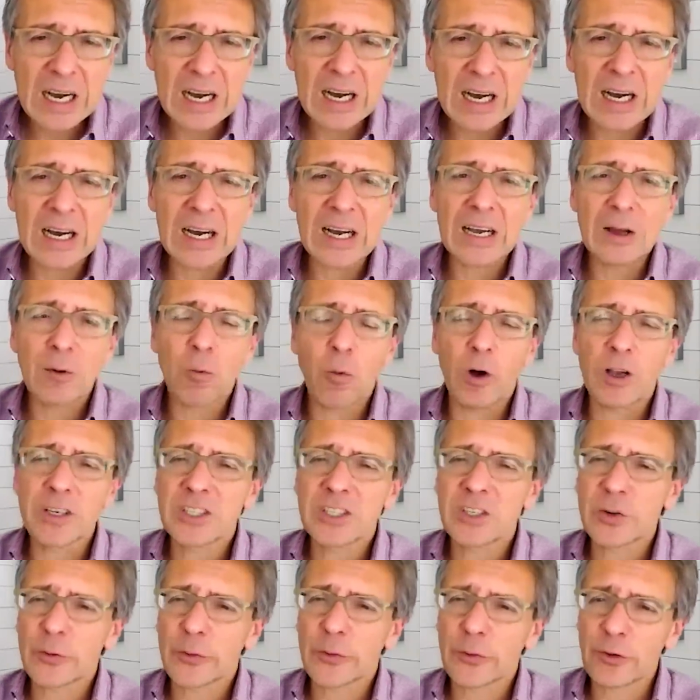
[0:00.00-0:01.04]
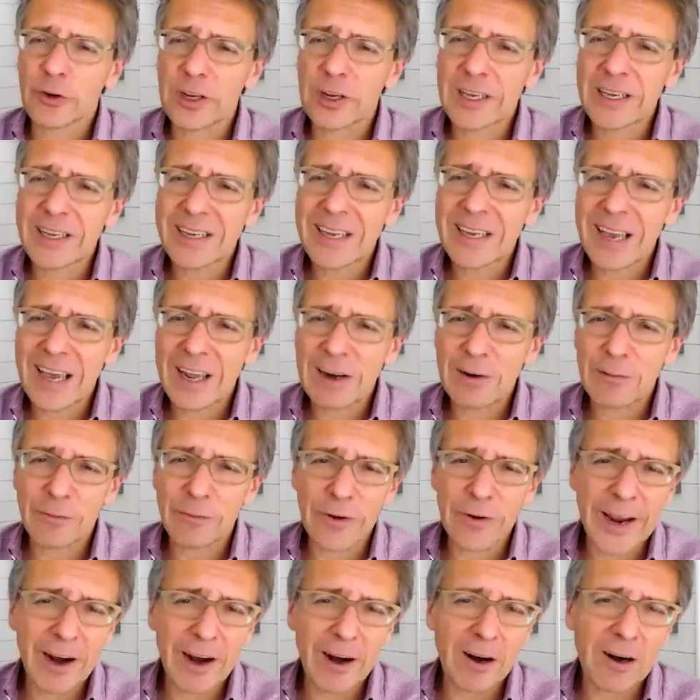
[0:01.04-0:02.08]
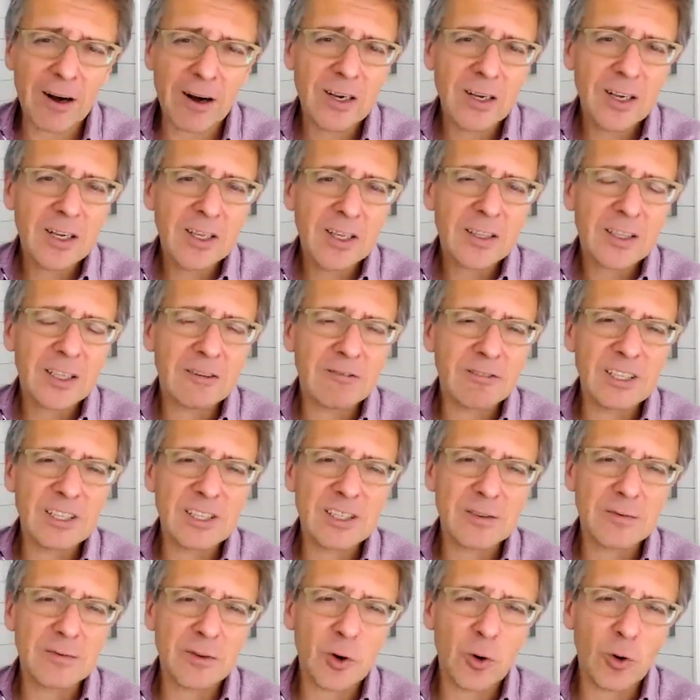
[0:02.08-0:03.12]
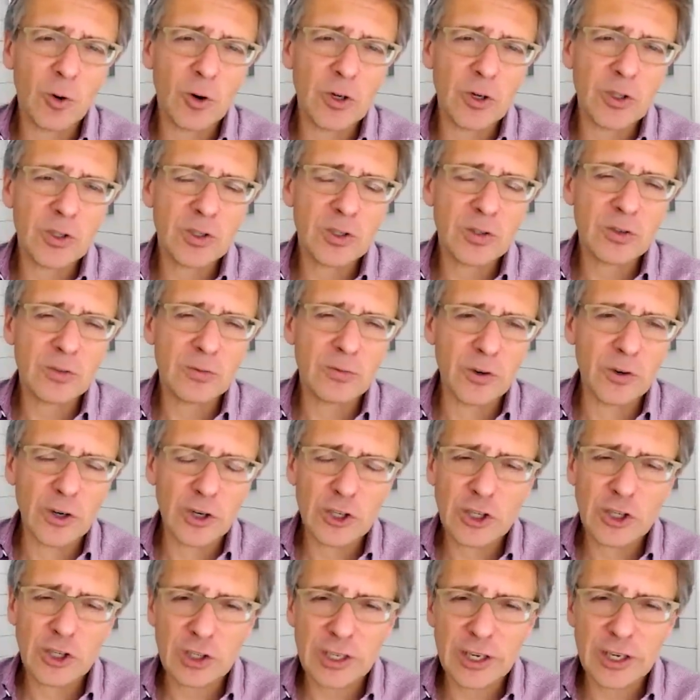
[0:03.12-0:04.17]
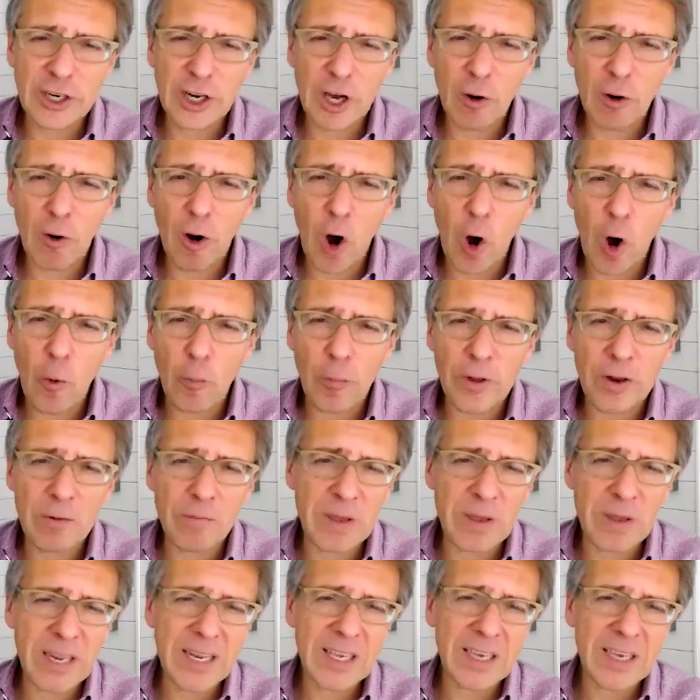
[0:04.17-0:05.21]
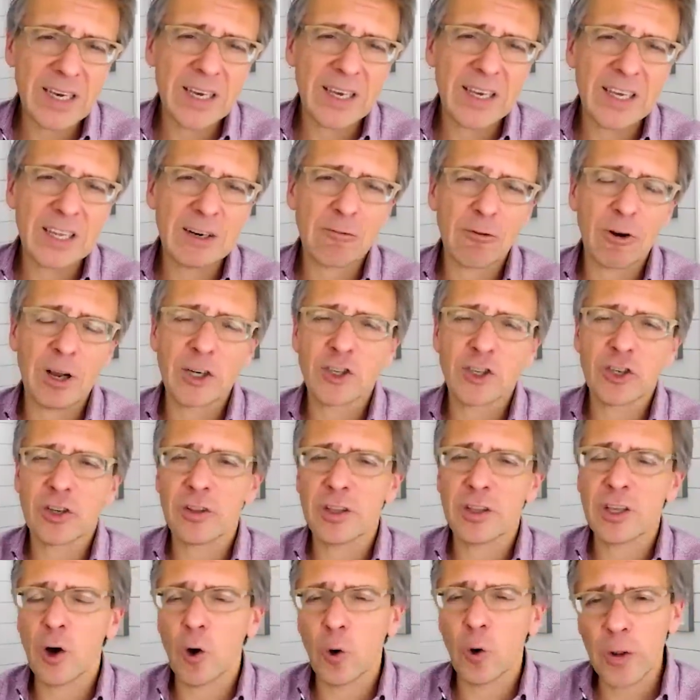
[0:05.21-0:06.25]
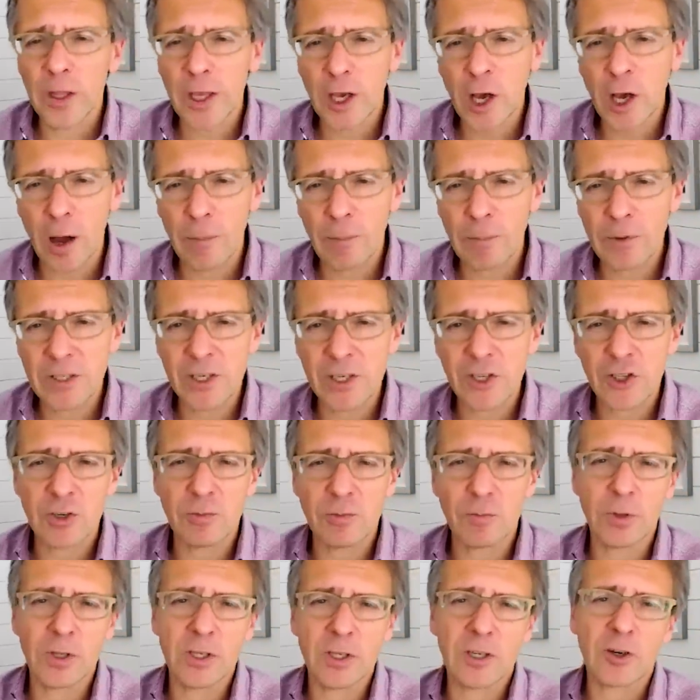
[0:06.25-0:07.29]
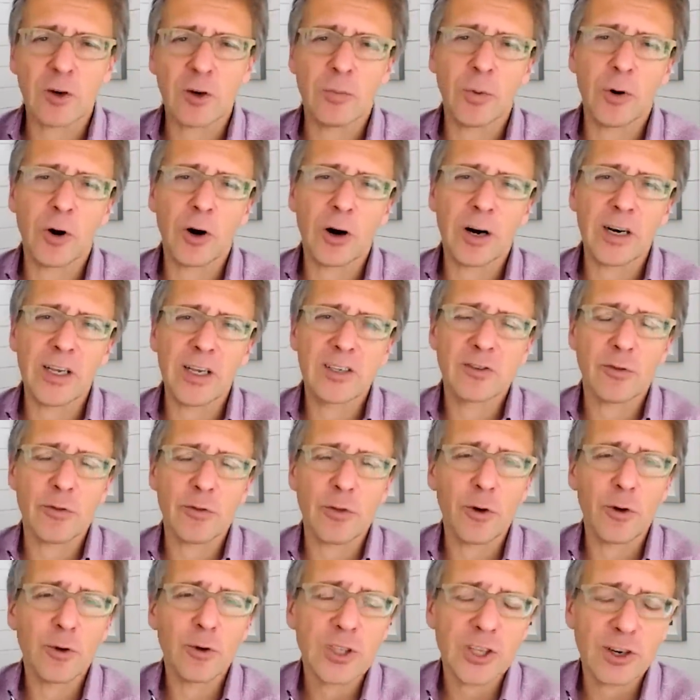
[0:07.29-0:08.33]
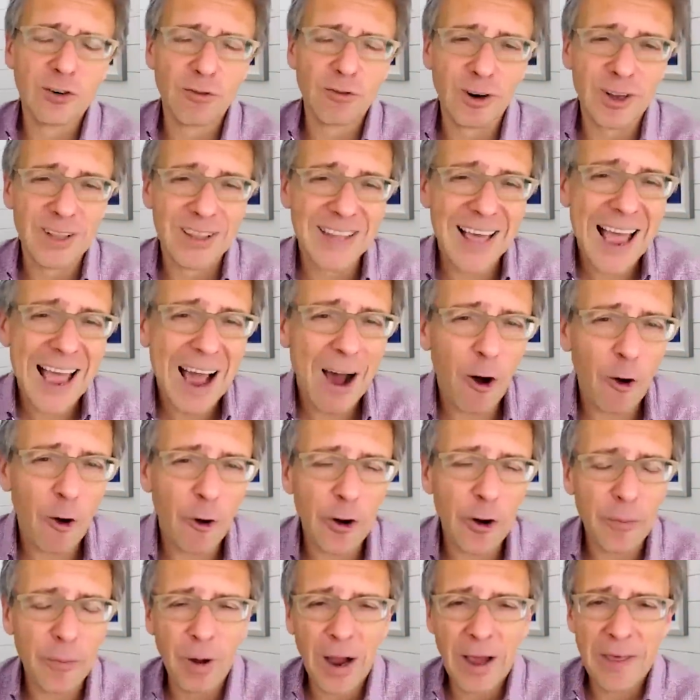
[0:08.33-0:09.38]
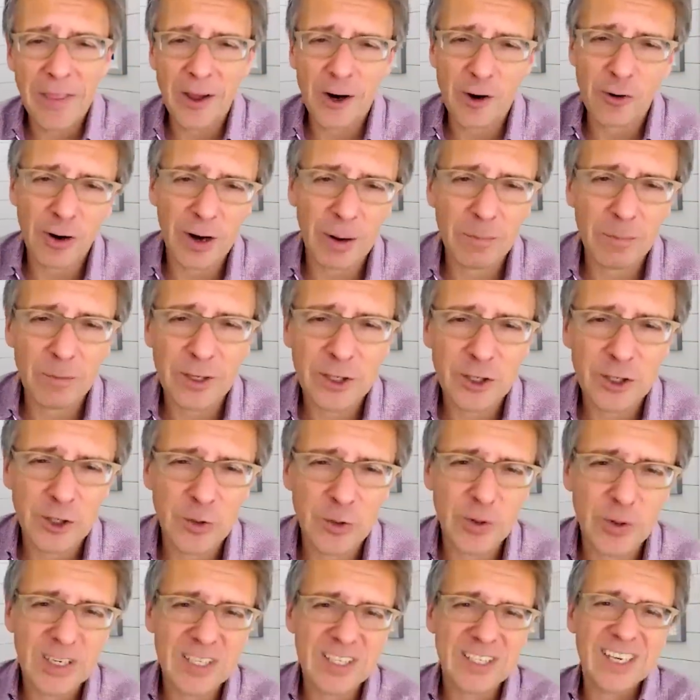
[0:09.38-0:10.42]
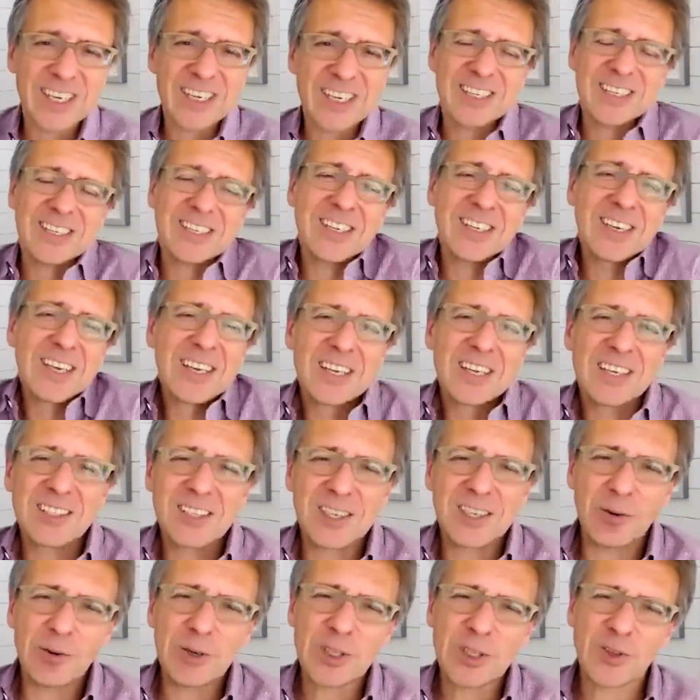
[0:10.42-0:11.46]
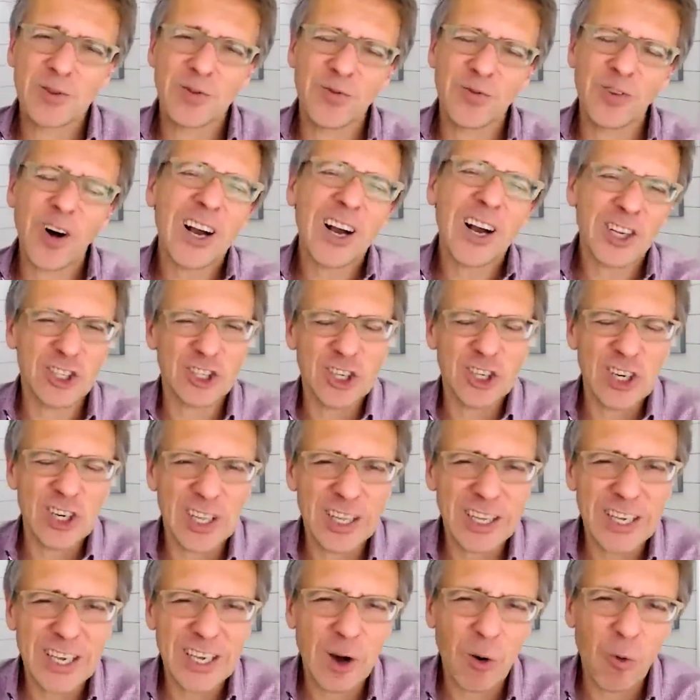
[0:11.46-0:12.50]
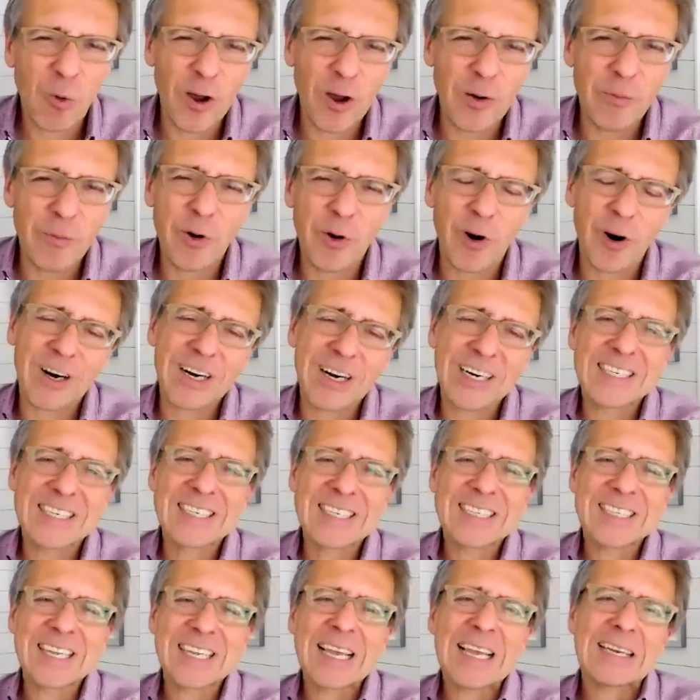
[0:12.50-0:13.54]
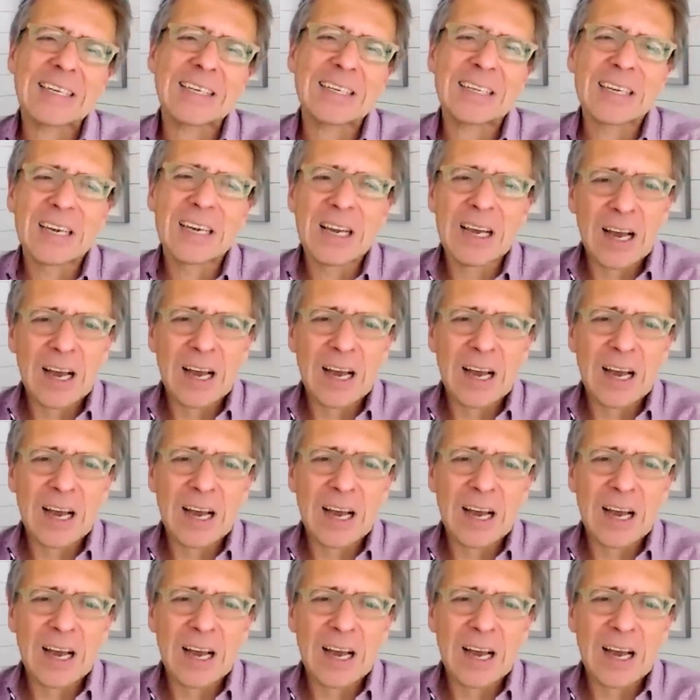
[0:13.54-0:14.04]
It wasn't free and fair. There is, of course, virtually no open media in Russia. The only opposition political parties are those that are allowed by the Kremlin to exist. So it's functionally a one-party state.